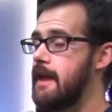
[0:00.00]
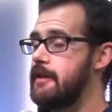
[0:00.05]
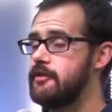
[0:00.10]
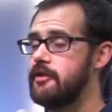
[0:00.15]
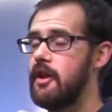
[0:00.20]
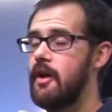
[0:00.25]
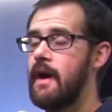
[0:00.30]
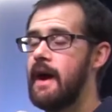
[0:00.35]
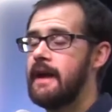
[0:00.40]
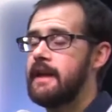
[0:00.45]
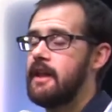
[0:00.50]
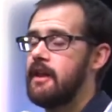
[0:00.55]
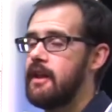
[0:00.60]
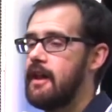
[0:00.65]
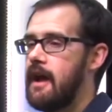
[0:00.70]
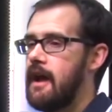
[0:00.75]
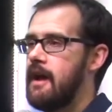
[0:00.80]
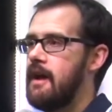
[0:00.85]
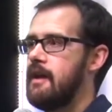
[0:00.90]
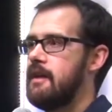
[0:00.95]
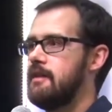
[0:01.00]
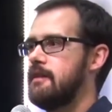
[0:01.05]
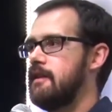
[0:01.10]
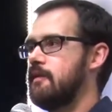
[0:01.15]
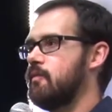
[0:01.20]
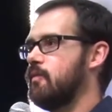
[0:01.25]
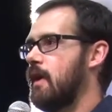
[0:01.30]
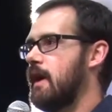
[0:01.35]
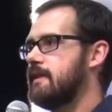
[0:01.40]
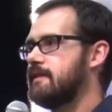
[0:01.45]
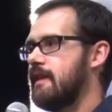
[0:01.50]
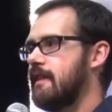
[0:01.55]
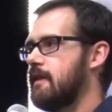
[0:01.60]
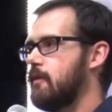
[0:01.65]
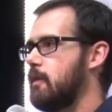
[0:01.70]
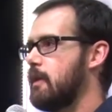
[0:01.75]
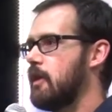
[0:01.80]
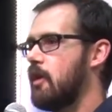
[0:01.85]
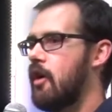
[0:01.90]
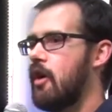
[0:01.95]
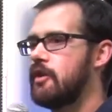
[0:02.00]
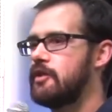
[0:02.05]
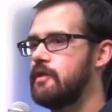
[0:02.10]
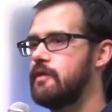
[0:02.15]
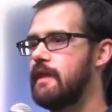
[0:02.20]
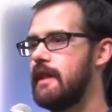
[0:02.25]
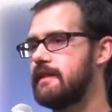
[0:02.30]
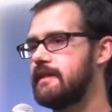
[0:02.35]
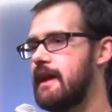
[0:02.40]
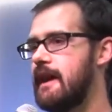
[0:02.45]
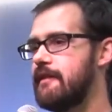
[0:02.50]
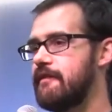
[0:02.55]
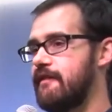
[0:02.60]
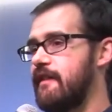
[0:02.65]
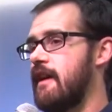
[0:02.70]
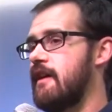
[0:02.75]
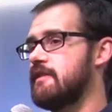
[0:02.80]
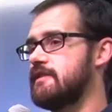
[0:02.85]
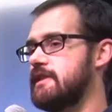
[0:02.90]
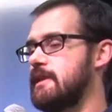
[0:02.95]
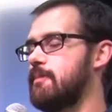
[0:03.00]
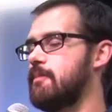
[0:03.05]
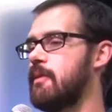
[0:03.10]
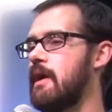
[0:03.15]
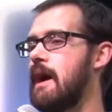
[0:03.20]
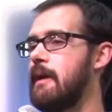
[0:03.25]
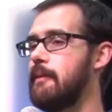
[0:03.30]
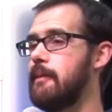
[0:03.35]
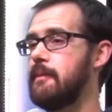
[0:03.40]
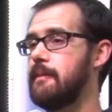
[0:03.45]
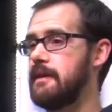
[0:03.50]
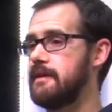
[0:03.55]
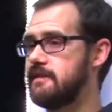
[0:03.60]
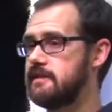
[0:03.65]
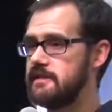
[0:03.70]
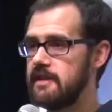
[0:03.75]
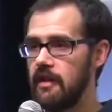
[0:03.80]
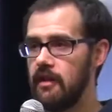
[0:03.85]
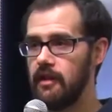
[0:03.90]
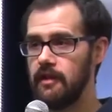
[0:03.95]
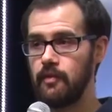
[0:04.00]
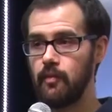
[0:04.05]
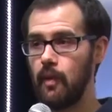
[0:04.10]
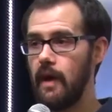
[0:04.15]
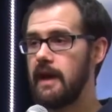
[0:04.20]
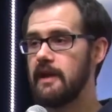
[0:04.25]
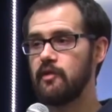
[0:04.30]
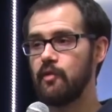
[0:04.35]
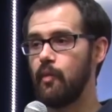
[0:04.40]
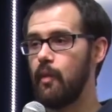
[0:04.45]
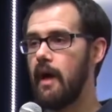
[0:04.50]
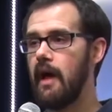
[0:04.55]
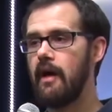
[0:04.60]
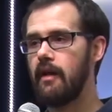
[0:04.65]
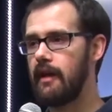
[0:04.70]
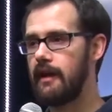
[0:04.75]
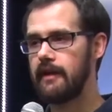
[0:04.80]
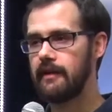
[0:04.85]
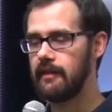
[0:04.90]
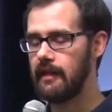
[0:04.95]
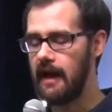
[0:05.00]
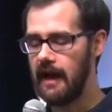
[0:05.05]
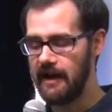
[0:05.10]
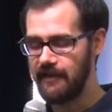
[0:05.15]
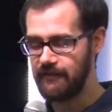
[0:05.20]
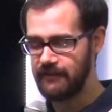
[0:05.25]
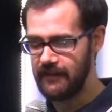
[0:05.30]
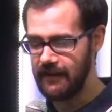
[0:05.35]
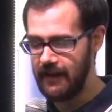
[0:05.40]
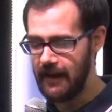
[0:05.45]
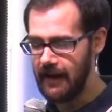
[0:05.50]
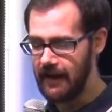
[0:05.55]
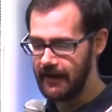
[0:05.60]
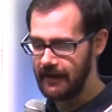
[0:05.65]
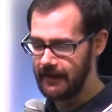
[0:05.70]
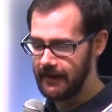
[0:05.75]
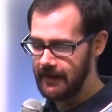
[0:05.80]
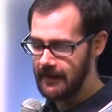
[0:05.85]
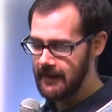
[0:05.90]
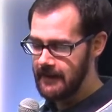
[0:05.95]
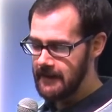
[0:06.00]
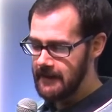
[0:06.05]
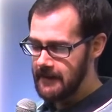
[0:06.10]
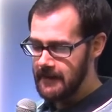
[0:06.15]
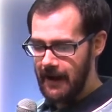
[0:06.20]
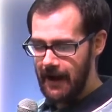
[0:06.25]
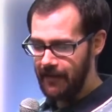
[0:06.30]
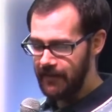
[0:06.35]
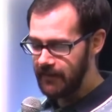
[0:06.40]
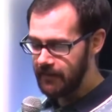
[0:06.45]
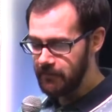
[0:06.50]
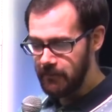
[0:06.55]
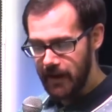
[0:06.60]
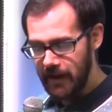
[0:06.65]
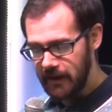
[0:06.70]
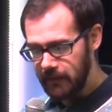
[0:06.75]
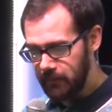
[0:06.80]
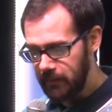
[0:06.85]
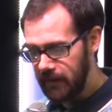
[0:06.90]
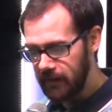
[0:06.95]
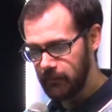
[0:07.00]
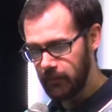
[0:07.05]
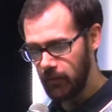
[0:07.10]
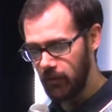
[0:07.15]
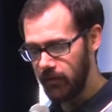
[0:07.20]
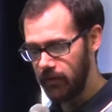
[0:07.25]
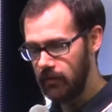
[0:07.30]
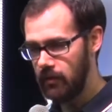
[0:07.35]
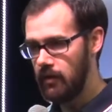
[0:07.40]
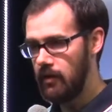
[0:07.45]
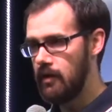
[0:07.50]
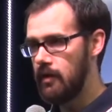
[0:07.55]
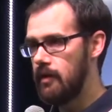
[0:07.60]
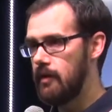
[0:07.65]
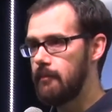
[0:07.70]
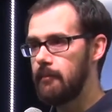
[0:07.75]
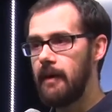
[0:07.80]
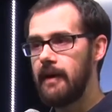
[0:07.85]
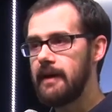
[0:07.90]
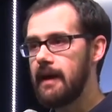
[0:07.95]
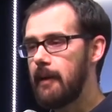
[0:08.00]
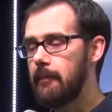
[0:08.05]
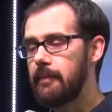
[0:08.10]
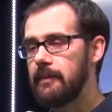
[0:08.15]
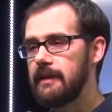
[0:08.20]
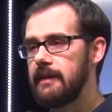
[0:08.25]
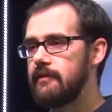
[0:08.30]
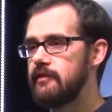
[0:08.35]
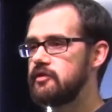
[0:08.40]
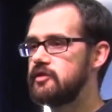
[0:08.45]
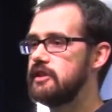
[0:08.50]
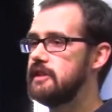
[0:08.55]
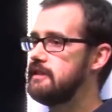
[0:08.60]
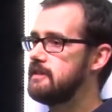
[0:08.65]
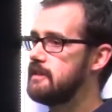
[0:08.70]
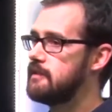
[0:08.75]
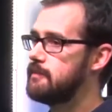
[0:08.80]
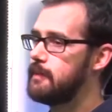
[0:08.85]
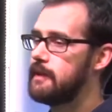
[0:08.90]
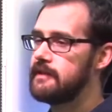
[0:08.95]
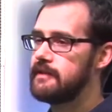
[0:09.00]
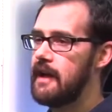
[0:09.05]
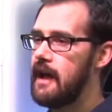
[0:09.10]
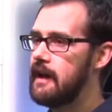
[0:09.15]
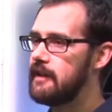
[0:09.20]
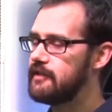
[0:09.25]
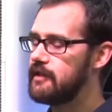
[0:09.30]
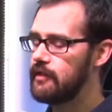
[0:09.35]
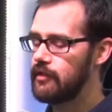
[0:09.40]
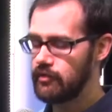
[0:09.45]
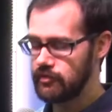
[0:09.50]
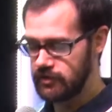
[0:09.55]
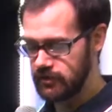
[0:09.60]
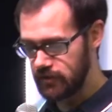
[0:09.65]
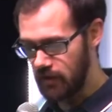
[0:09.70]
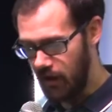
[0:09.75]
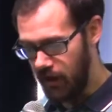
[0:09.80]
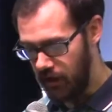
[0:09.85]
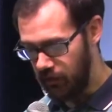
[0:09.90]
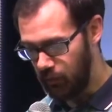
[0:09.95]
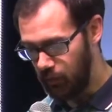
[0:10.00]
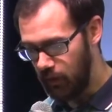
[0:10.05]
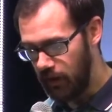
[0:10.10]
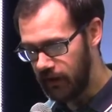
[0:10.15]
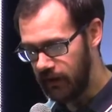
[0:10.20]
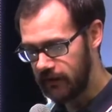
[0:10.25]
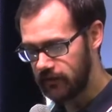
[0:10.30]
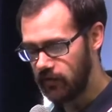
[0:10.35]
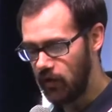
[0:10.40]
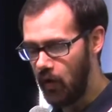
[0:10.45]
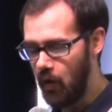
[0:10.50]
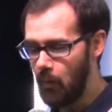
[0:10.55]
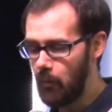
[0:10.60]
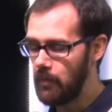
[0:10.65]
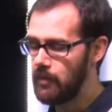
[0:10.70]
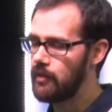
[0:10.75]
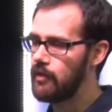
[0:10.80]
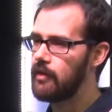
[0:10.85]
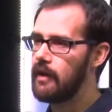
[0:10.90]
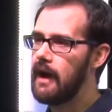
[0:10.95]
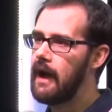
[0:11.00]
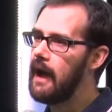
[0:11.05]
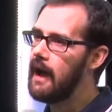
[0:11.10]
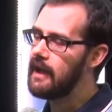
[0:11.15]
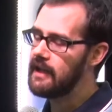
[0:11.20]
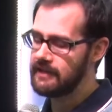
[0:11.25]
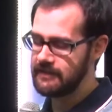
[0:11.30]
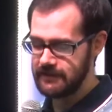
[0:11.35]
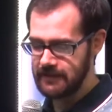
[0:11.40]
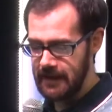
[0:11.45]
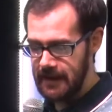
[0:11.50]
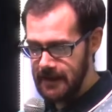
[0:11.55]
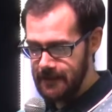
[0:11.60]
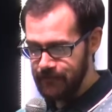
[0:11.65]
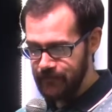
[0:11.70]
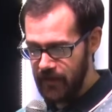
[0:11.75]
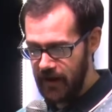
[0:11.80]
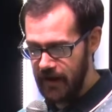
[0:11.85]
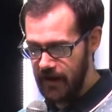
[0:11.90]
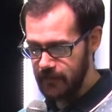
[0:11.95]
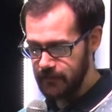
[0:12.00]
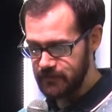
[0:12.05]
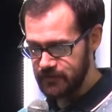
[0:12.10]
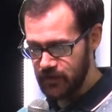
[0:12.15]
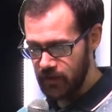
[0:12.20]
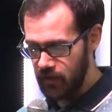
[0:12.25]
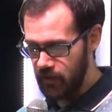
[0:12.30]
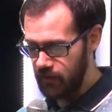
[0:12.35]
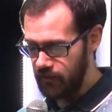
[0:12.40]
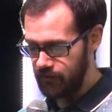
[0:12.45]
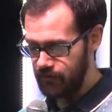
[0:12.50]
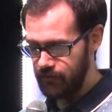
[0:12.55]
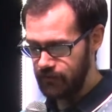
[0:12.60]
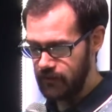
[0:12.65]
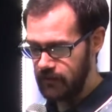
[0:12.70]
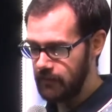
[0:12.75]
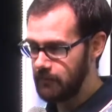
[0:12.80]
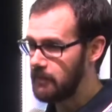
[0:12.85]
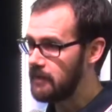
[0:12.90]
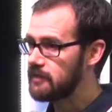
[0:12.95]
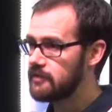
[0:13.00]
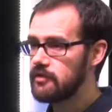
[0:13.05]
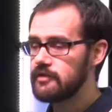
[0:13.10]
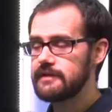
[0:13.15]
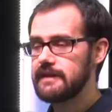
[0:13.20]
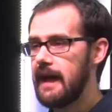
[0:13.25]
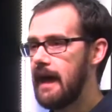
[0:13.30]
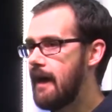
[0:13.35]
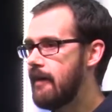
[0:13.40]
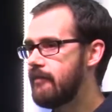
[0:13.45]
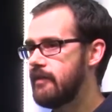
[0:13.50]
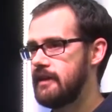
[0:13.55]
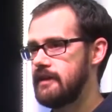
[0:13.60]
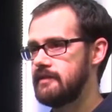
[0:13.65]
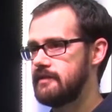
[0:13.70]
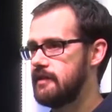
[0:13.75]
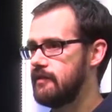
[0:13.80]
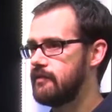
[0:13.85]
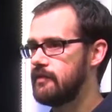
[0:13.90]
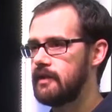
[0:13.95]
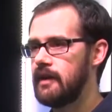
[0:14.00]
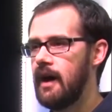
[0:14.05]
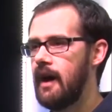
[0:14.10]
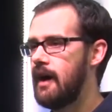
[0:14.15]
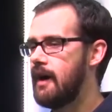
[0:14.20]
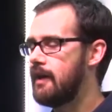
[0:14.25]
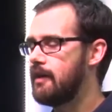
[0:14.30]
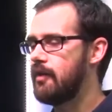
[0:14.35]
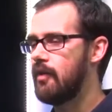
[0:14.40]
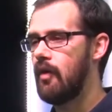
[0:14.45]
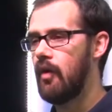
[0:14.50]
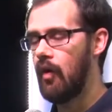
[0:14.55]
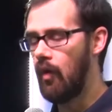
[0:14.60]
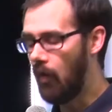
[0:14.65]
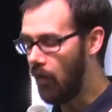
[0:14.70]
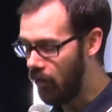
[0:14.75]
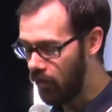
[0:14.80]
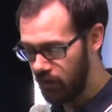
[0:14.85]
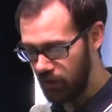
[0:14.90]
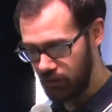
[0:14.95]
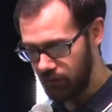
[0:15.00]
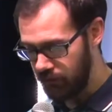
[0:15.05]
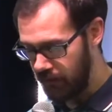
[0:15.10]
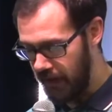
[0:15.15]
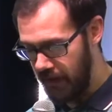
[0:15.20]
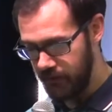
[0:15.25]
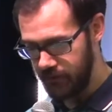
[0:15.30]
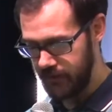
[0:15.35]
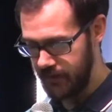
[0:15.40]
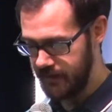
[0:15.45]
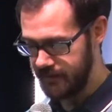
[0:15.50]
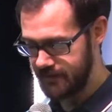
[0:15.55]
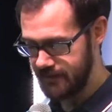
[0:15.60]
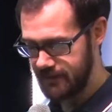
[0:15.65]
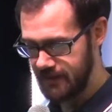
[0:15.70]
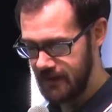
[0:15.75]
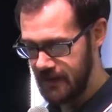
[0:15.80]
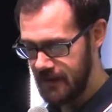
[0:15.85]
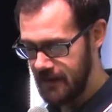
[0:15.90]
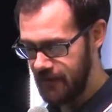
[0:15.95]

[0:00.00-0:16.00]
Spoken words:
And you know, I could, in ways, I think we could argue that that Pharisee problem is still in ways well and alive today. I think many people might not believe in Jesus because honestly, they're just unwilling to open their eyes and observe, because there is evidence of God all around us